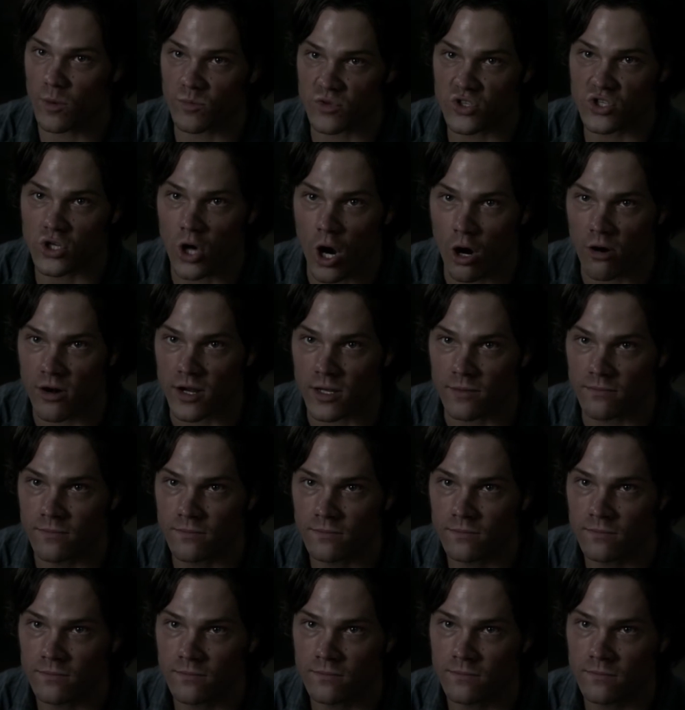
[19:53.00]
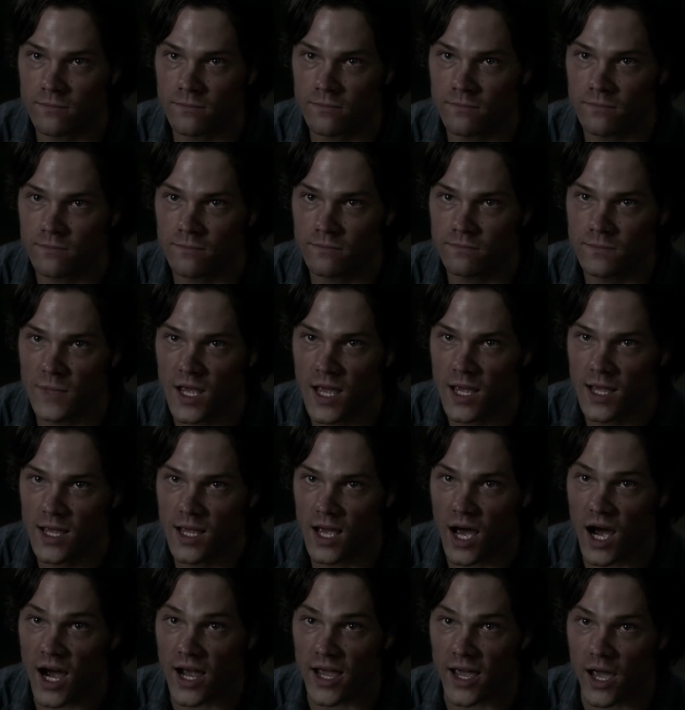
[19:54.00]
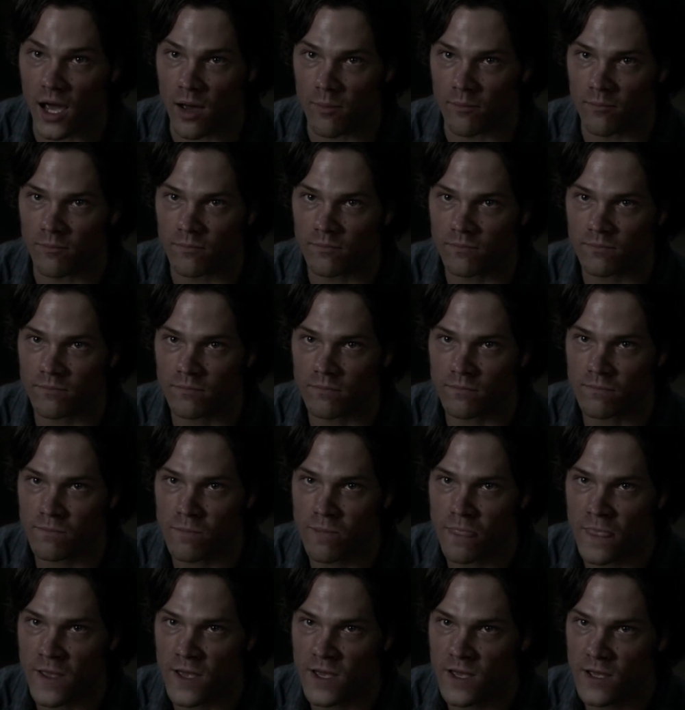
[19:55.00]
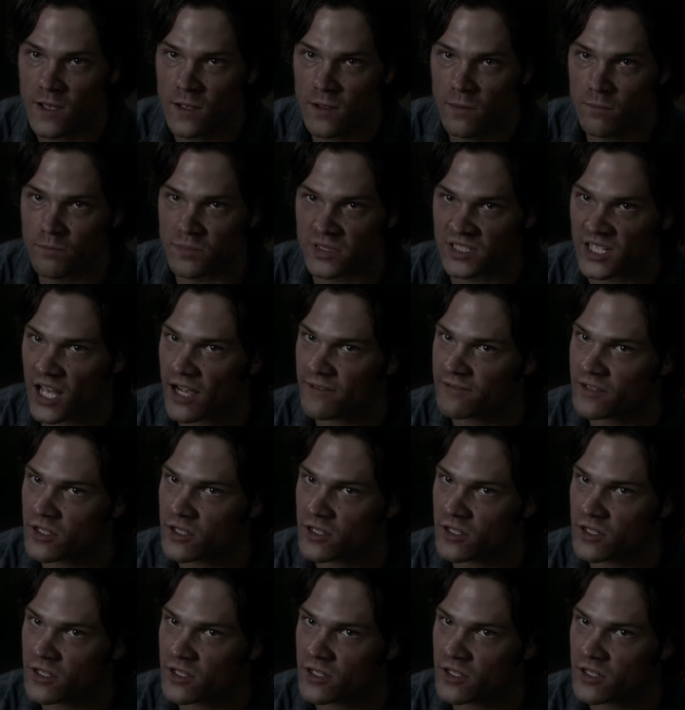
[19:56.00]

I'm sorry. I am. But life